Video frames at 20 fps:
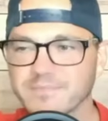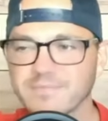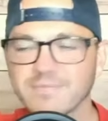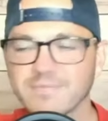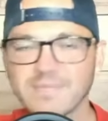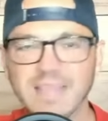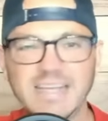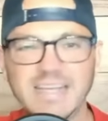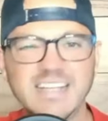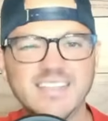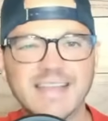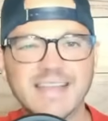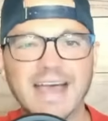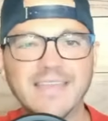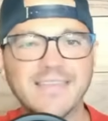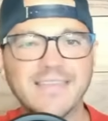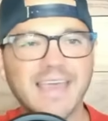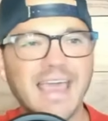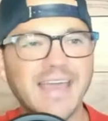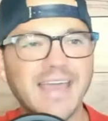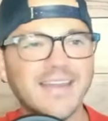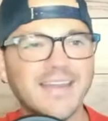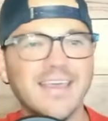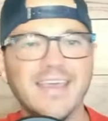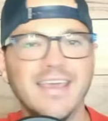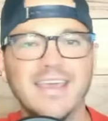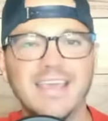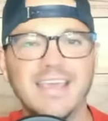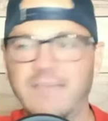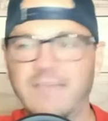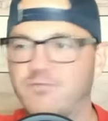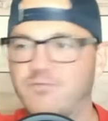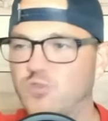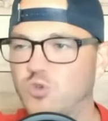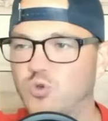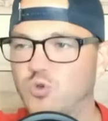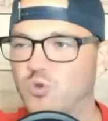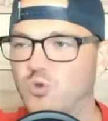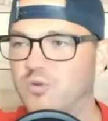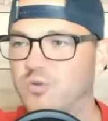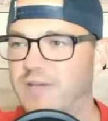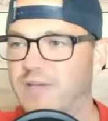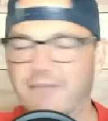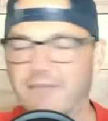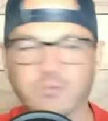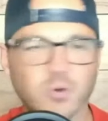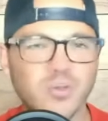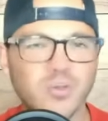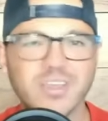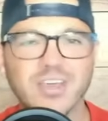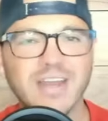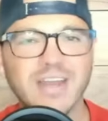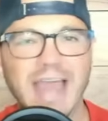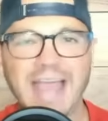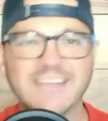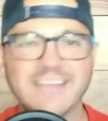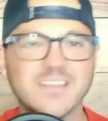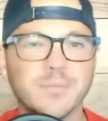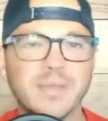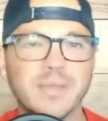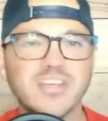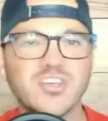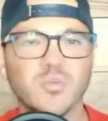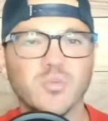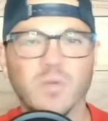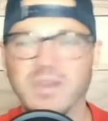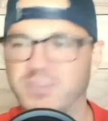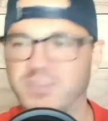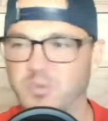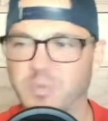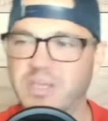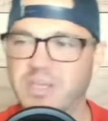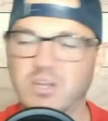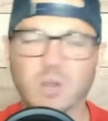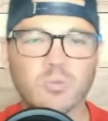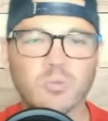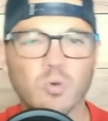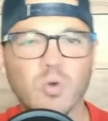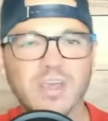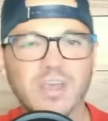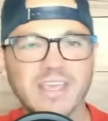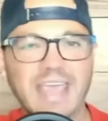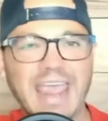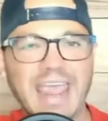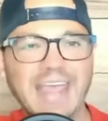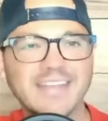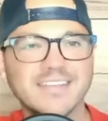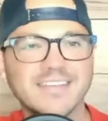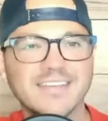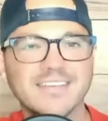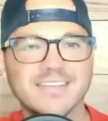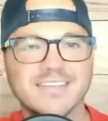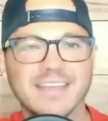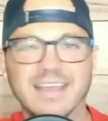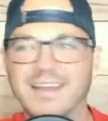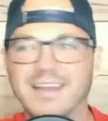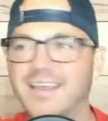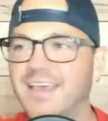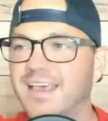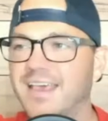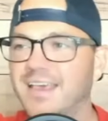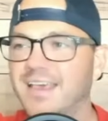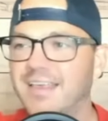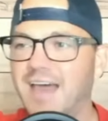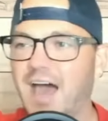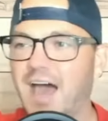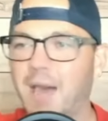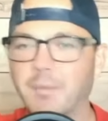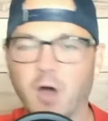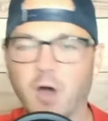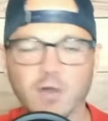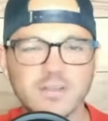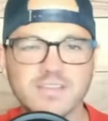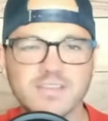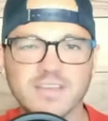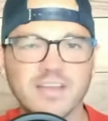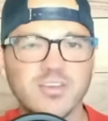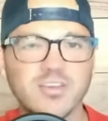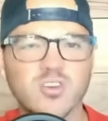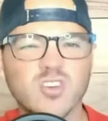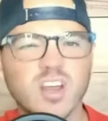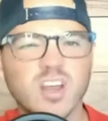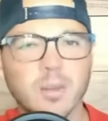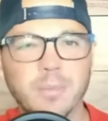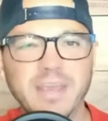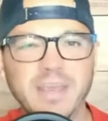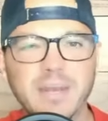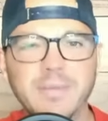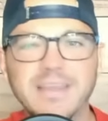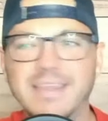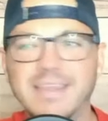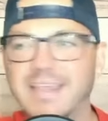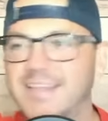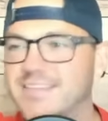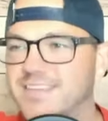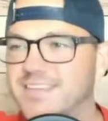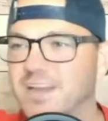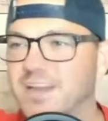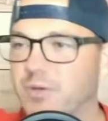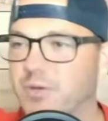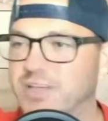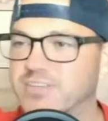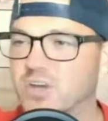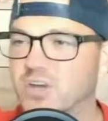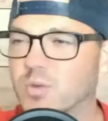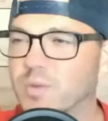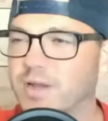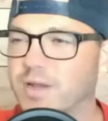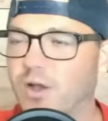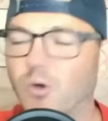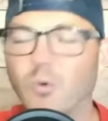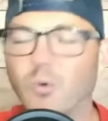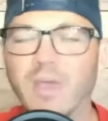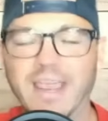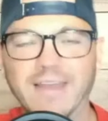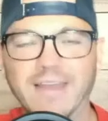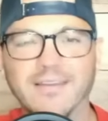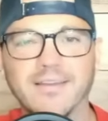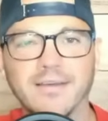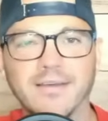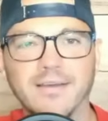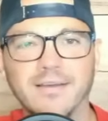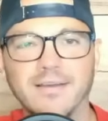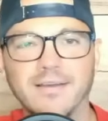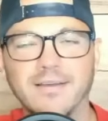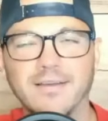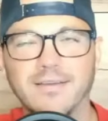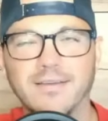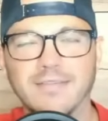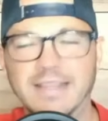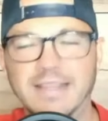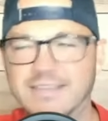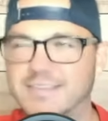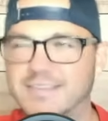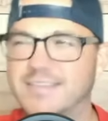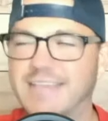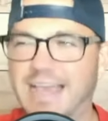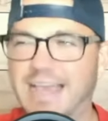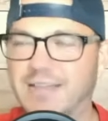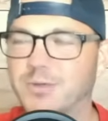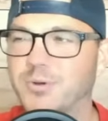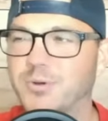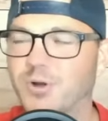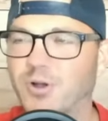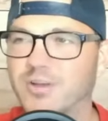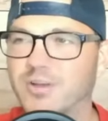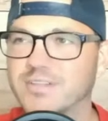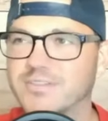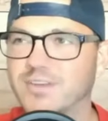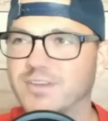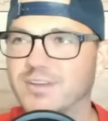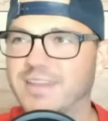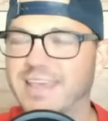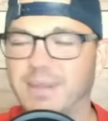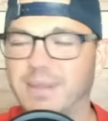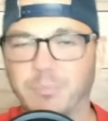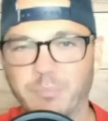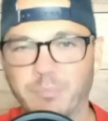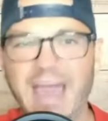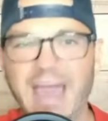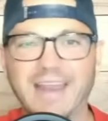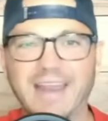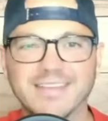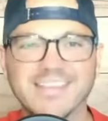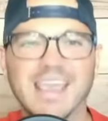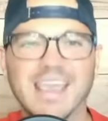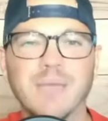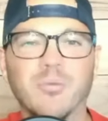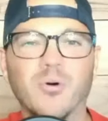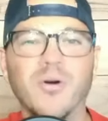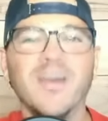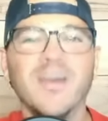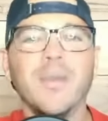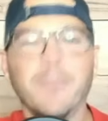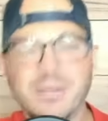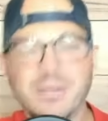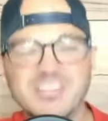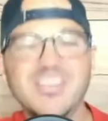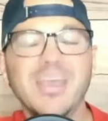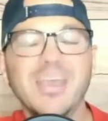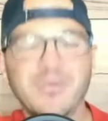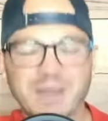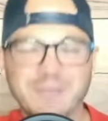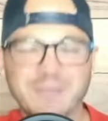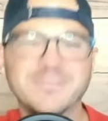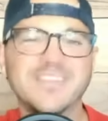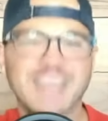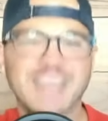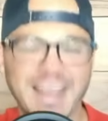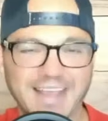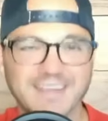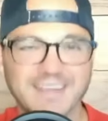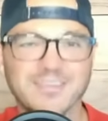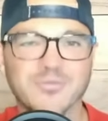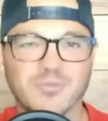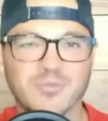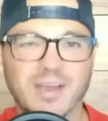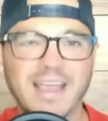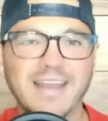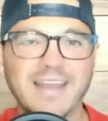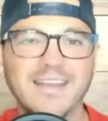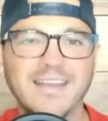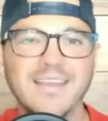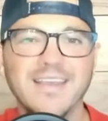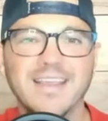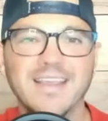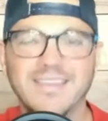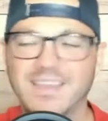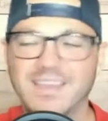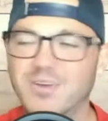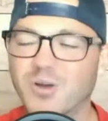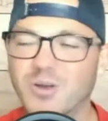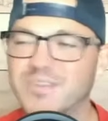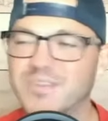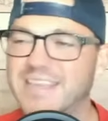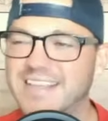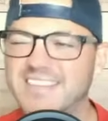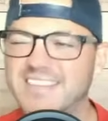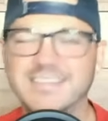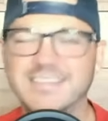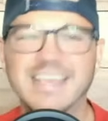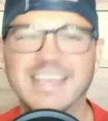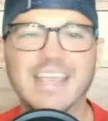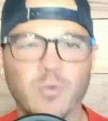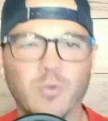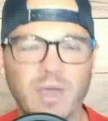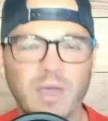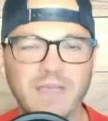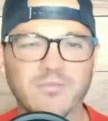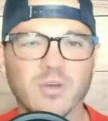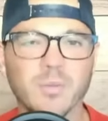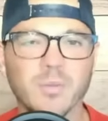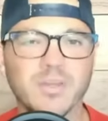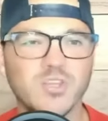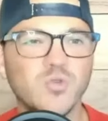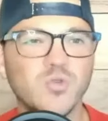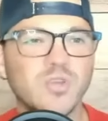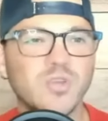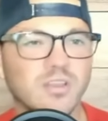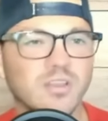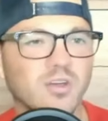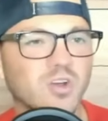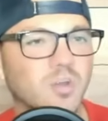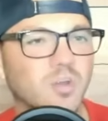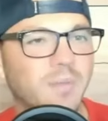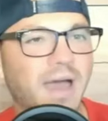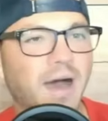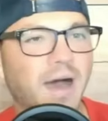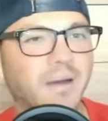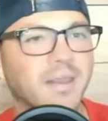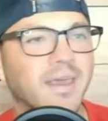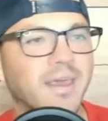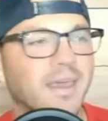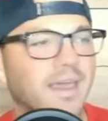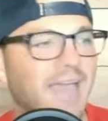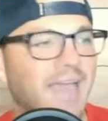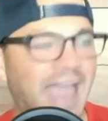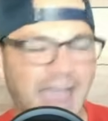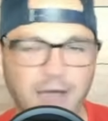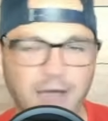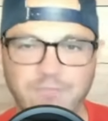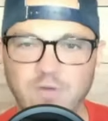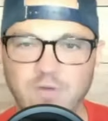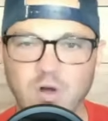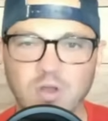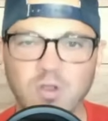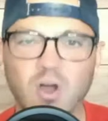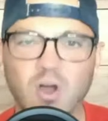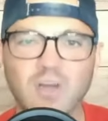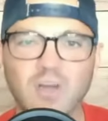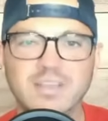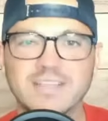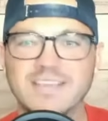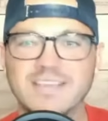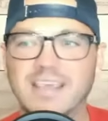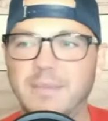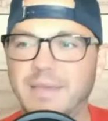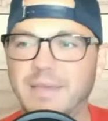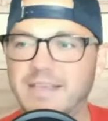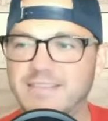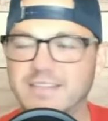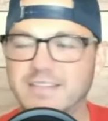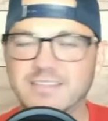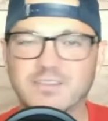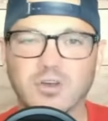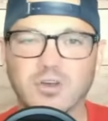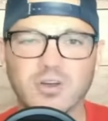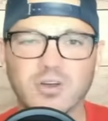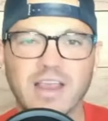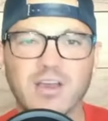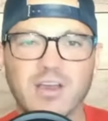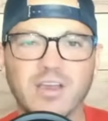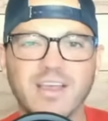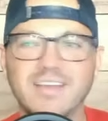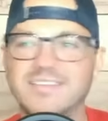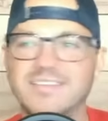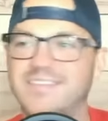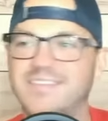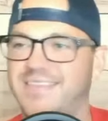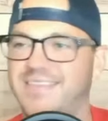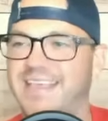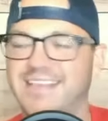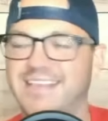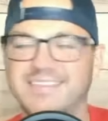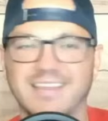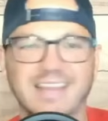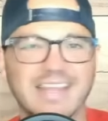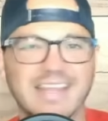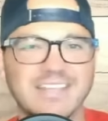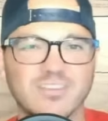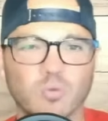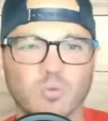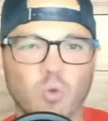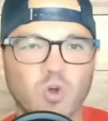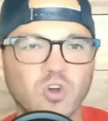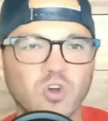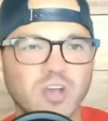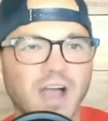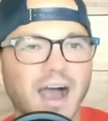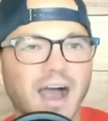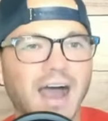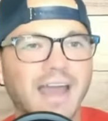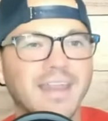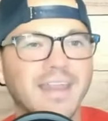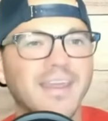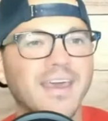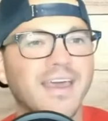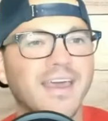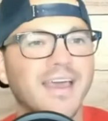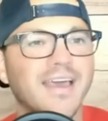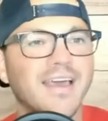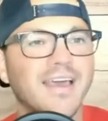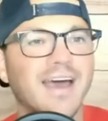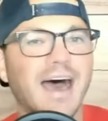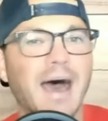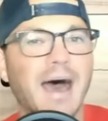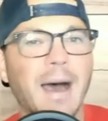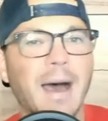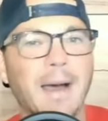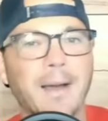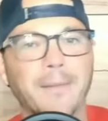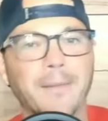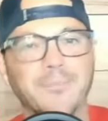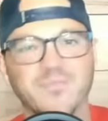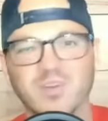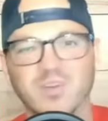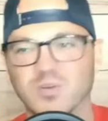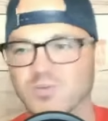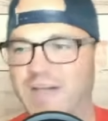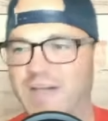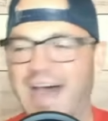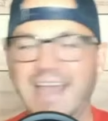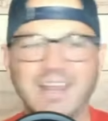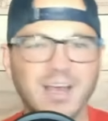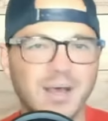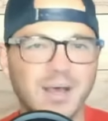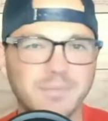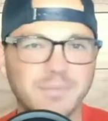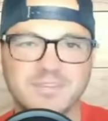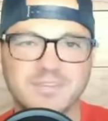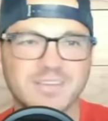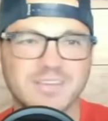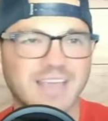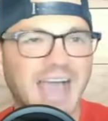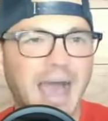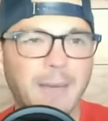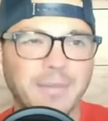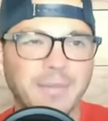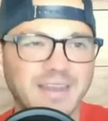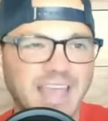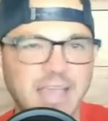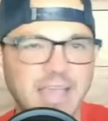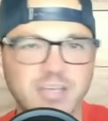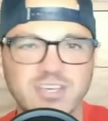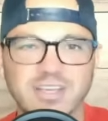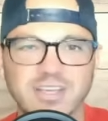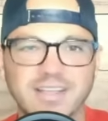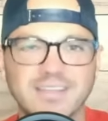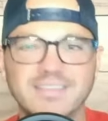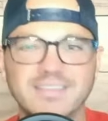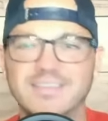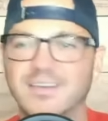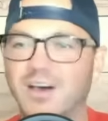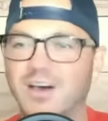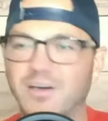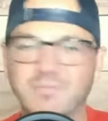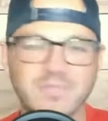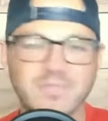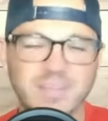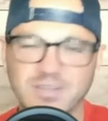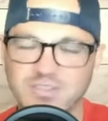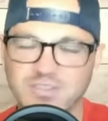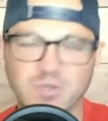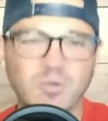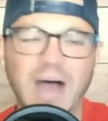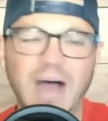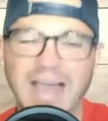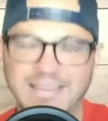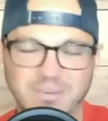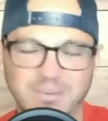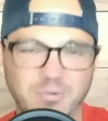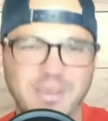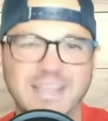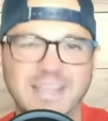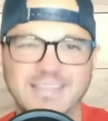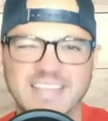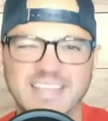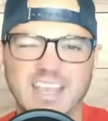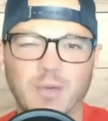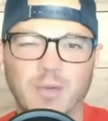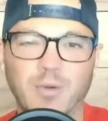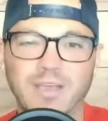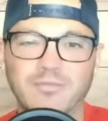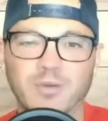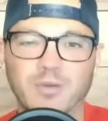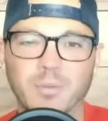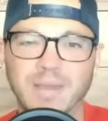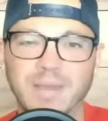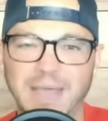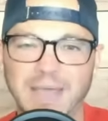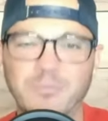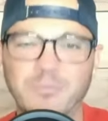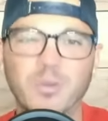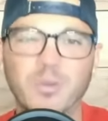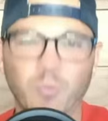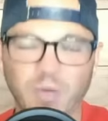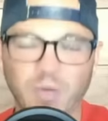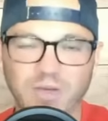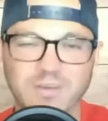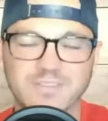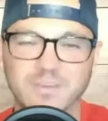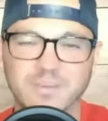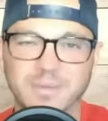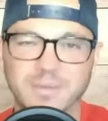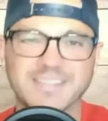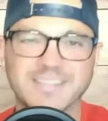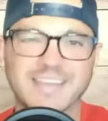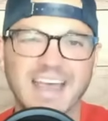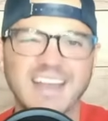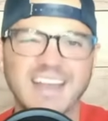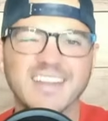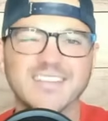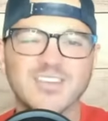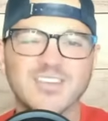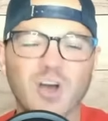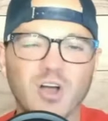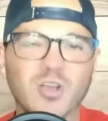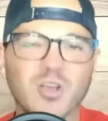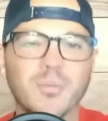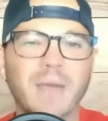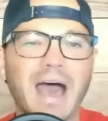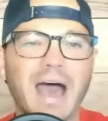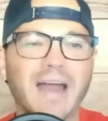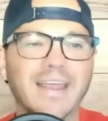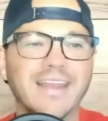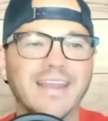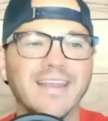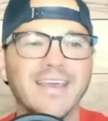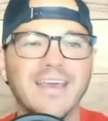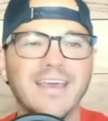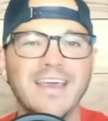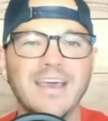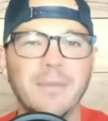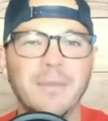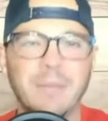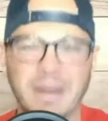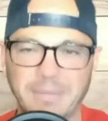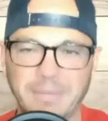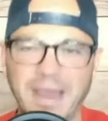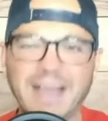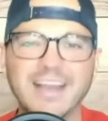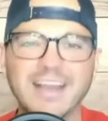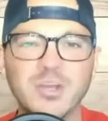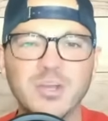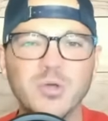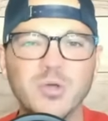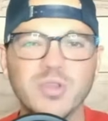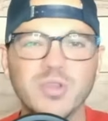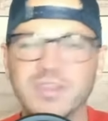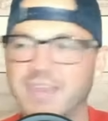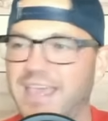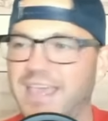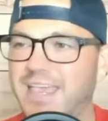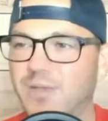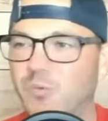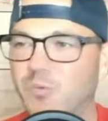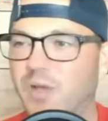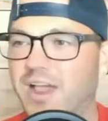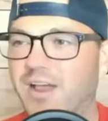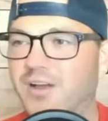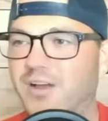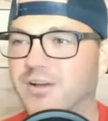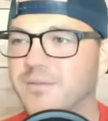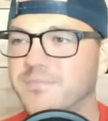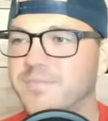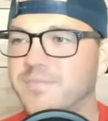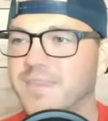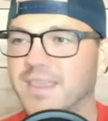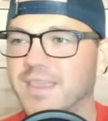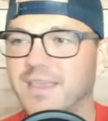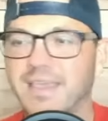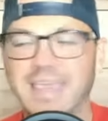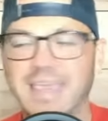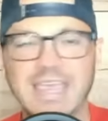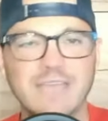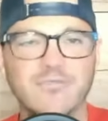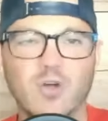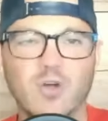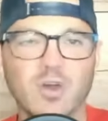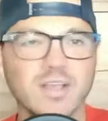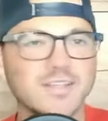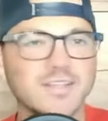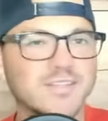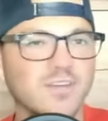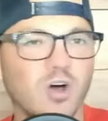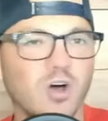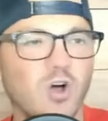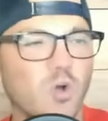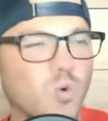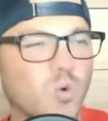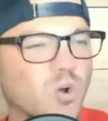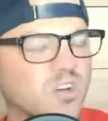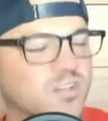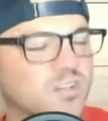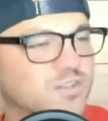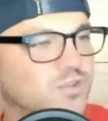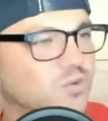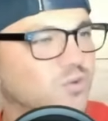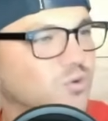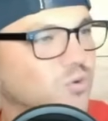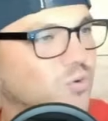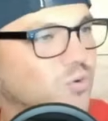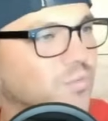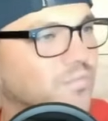And it's not that if you have a really good exhibition when you beat number 1 Kansas, then all of a sudden you're going to beat them in the NCAA tournament. Oh, wait, that's exactly what Arkansas did. Bad example. But you get what I'm saying, right? There are things to take from it. You can learn about how far along the team is in certain areas, the things they need to work on, lineups, combinations. There's a lot that we can take away from it, and we will. So I'm excited to talk about it, but I'm not going to do the thing where if Arkansas were to